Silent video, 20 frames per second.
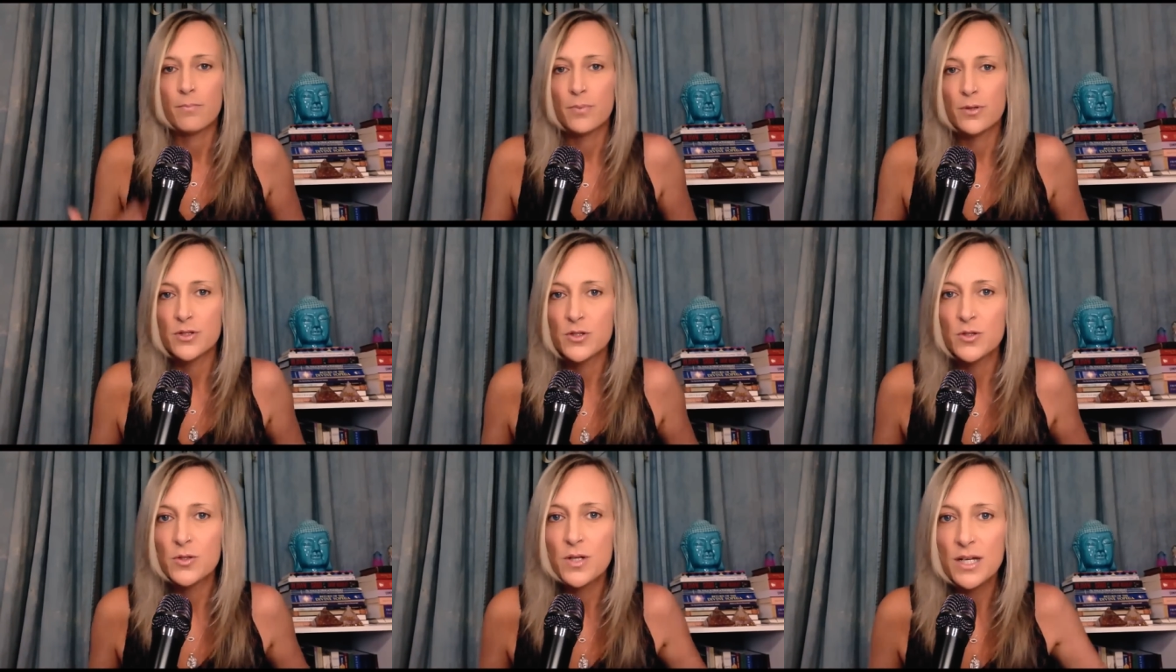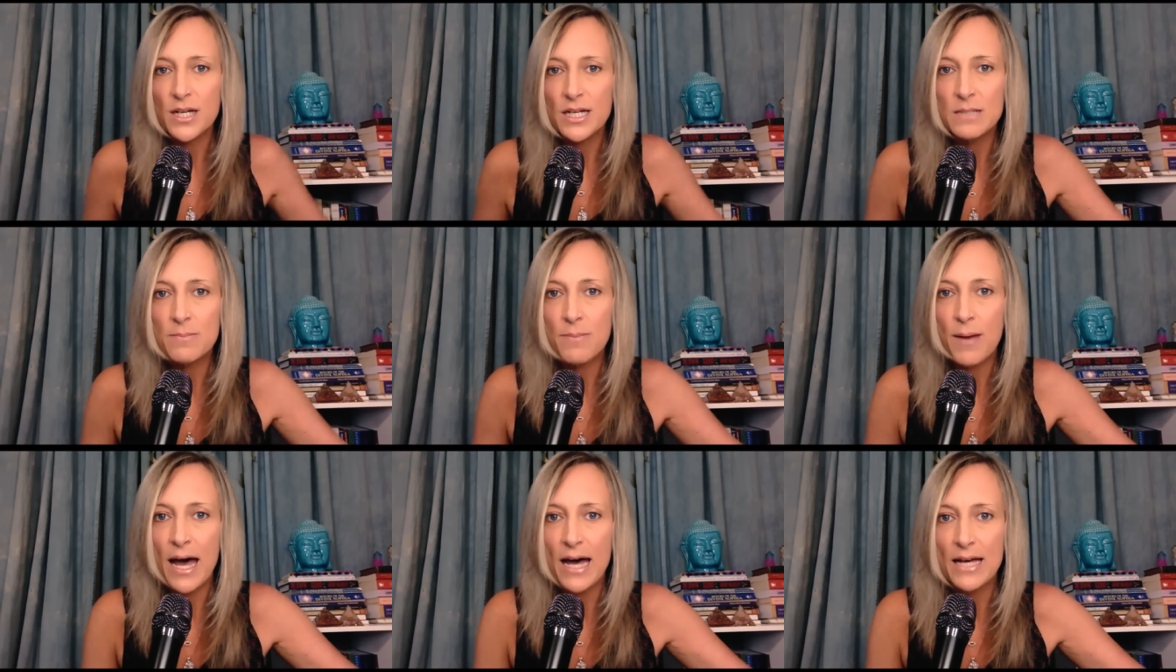
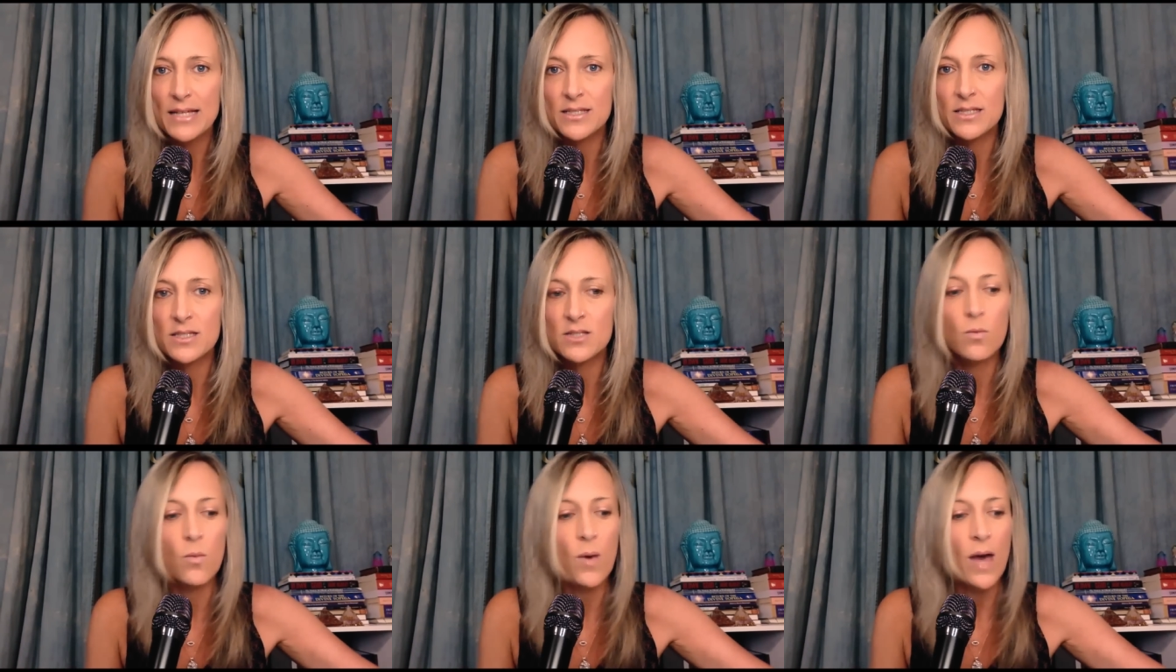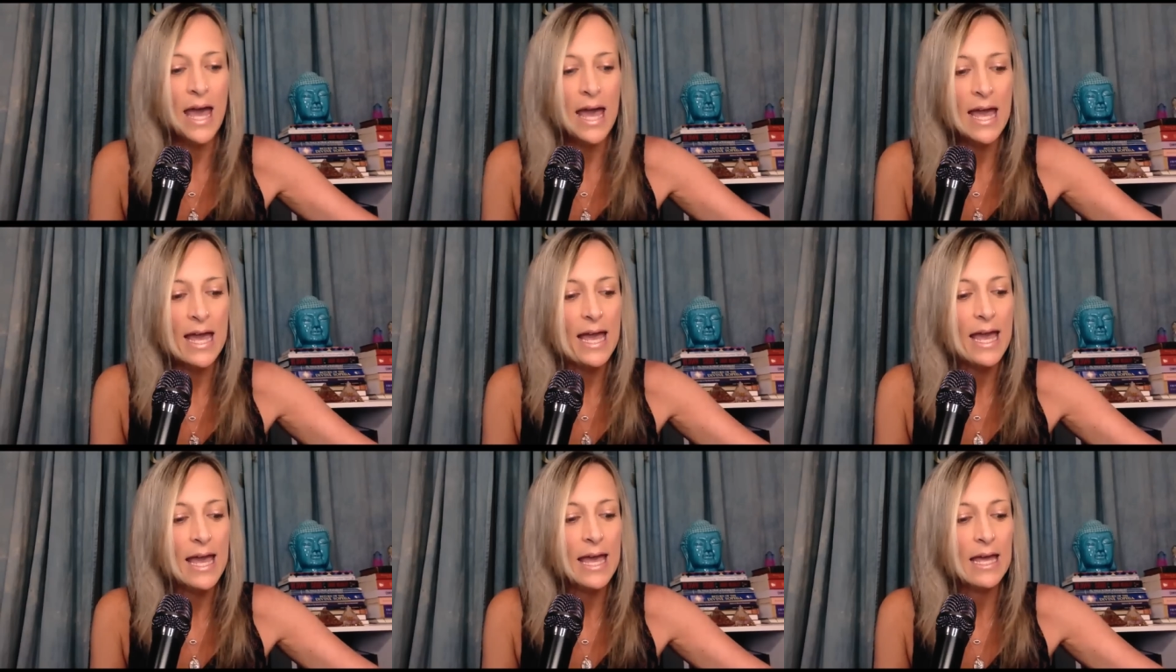Prasutagus passes
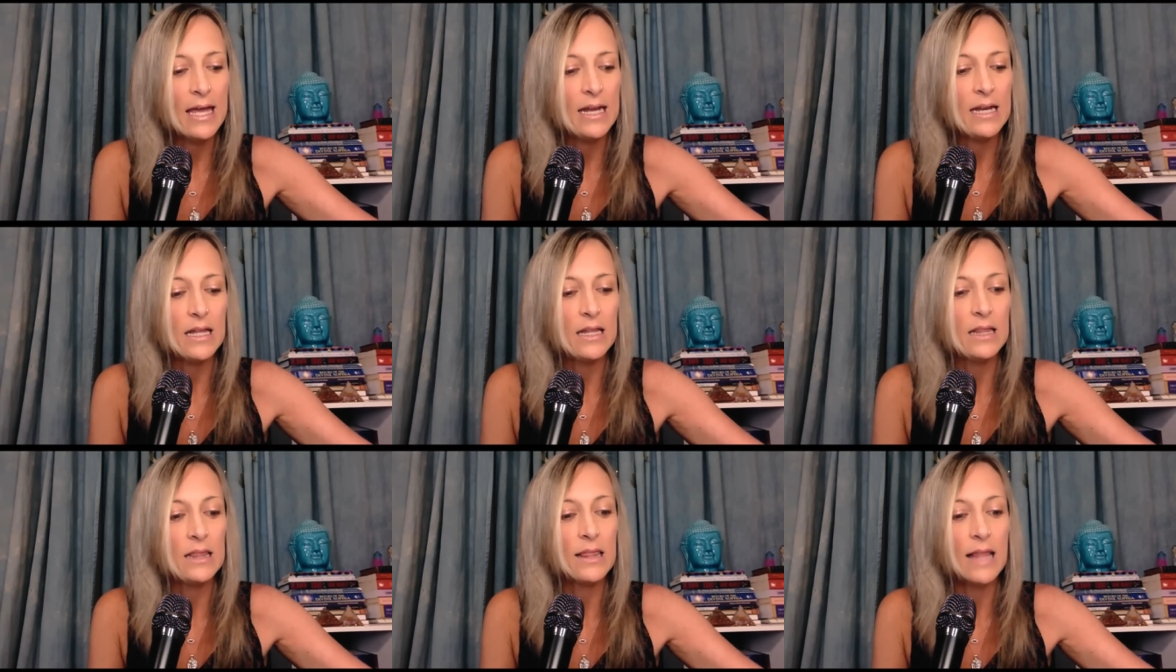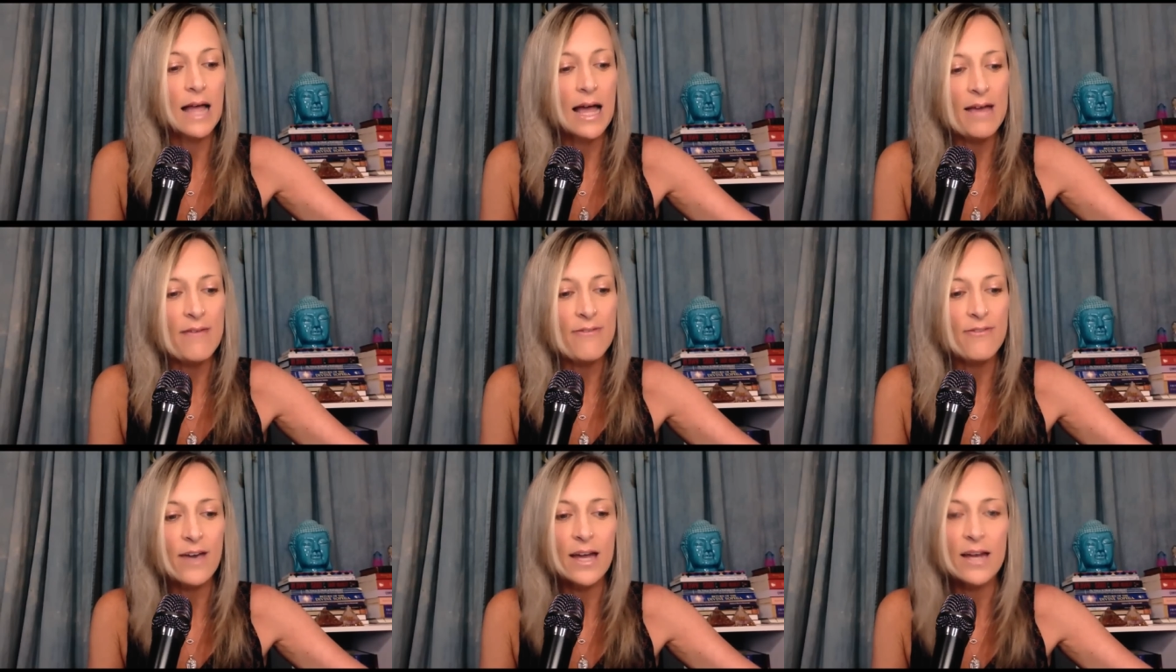away, and
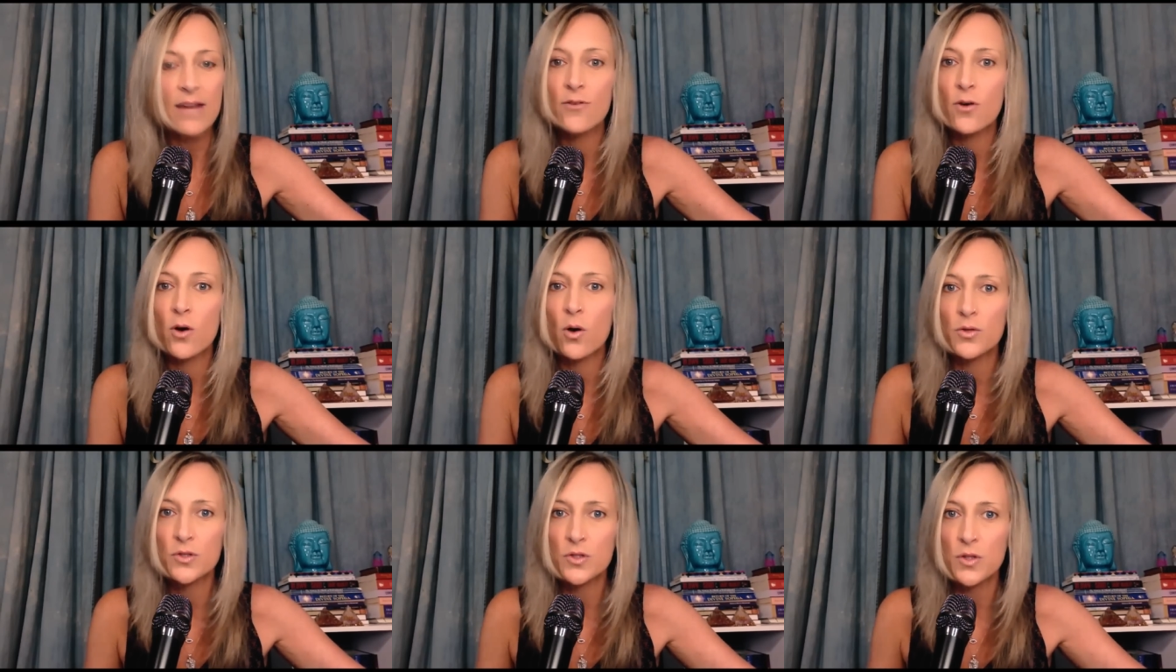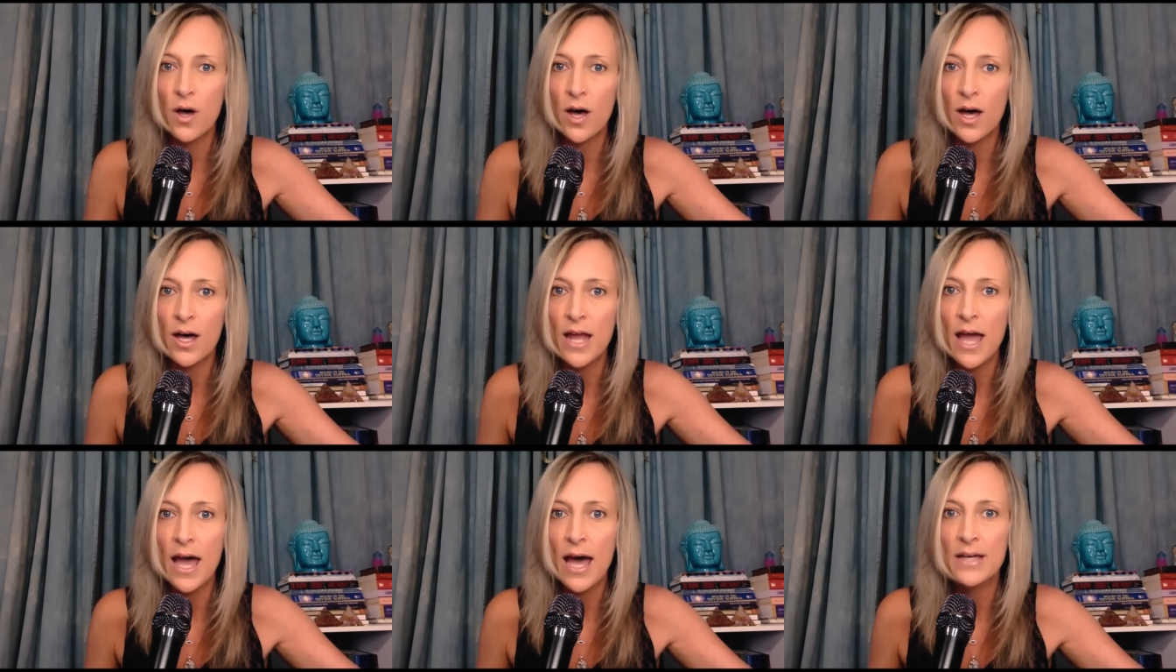life kind of goes
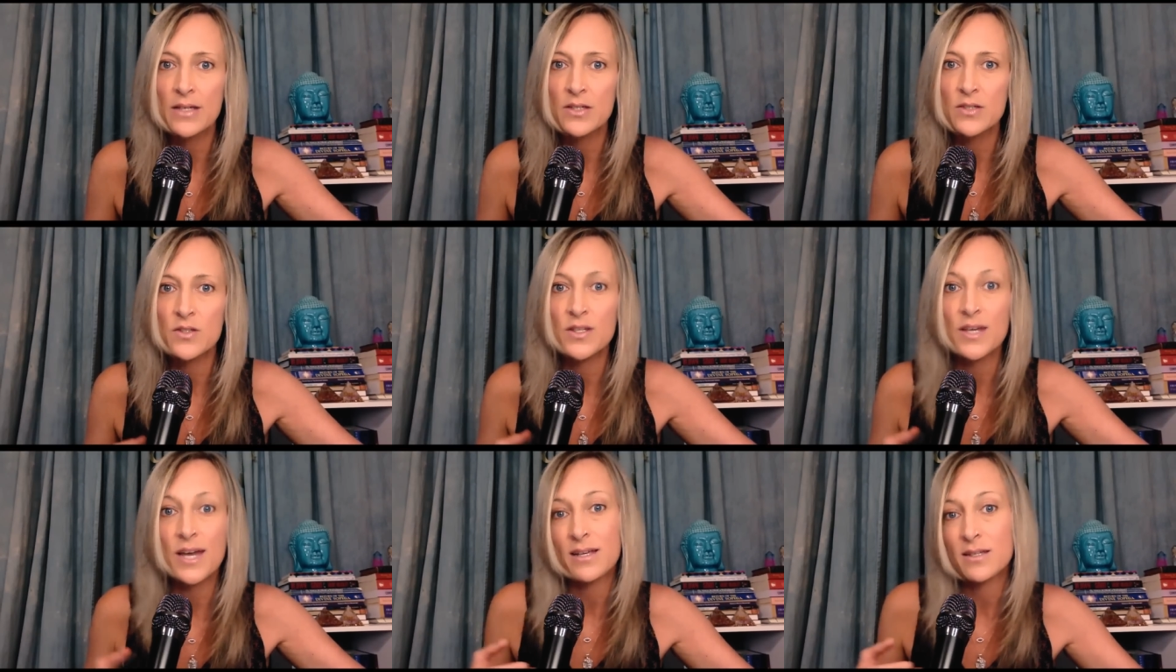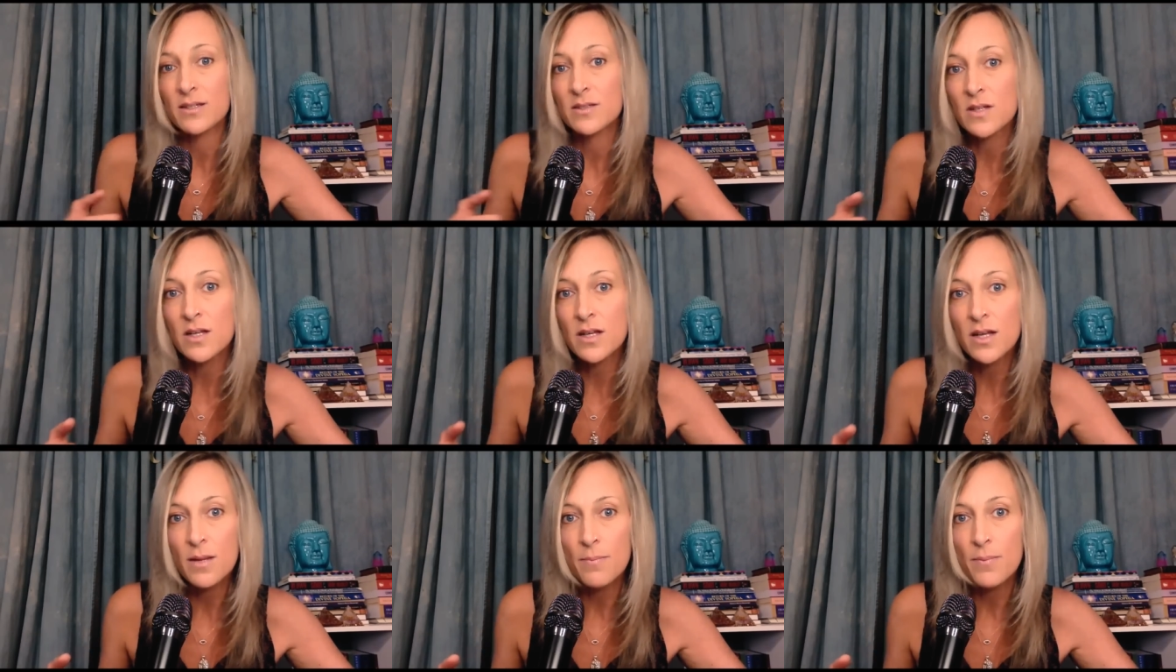on as the
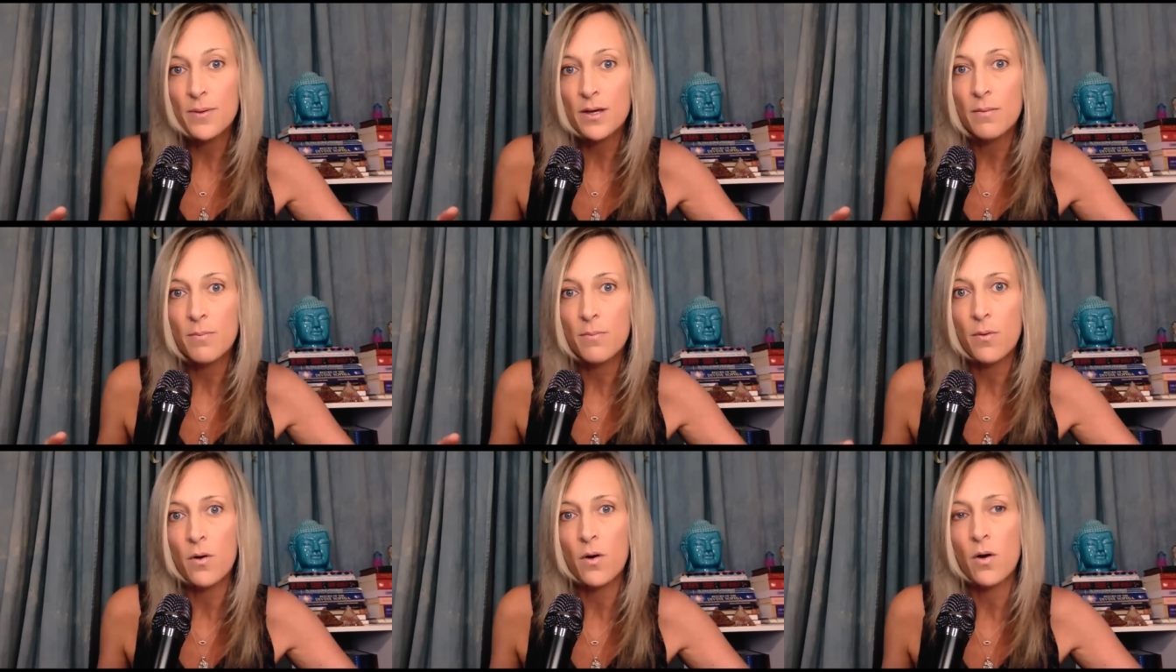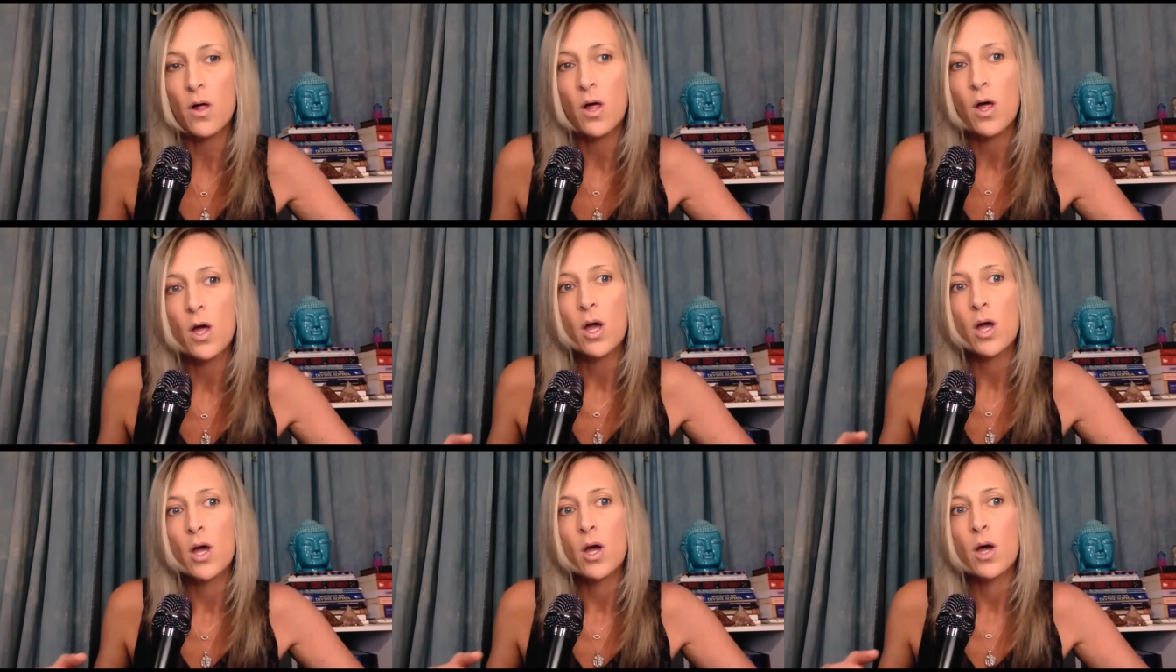Iceni people